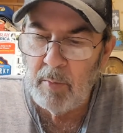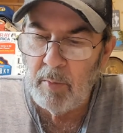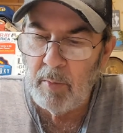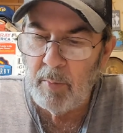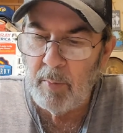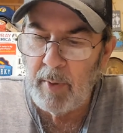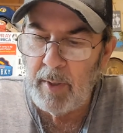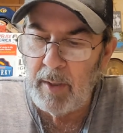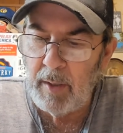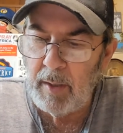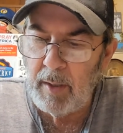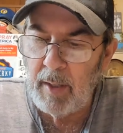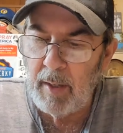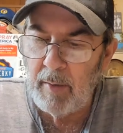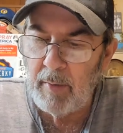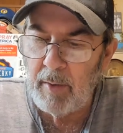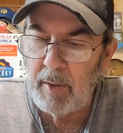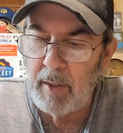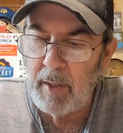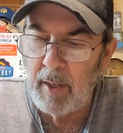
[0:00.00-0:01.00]
When we
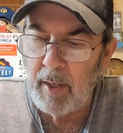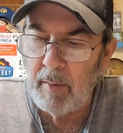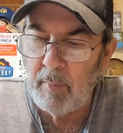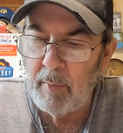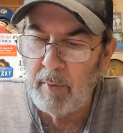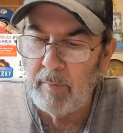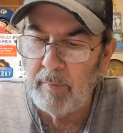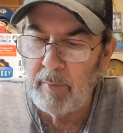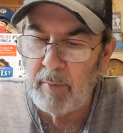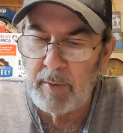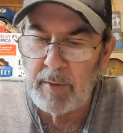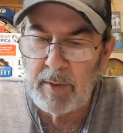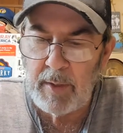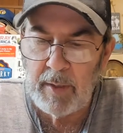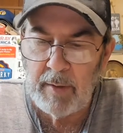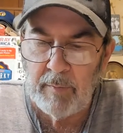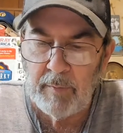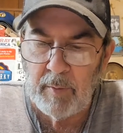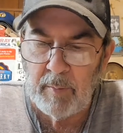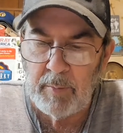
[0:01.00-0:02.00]
allow the light we've
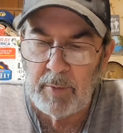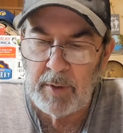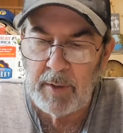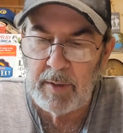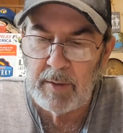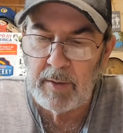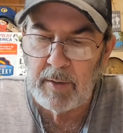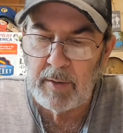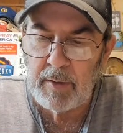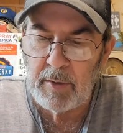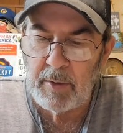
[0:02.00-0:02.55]
received from Jesus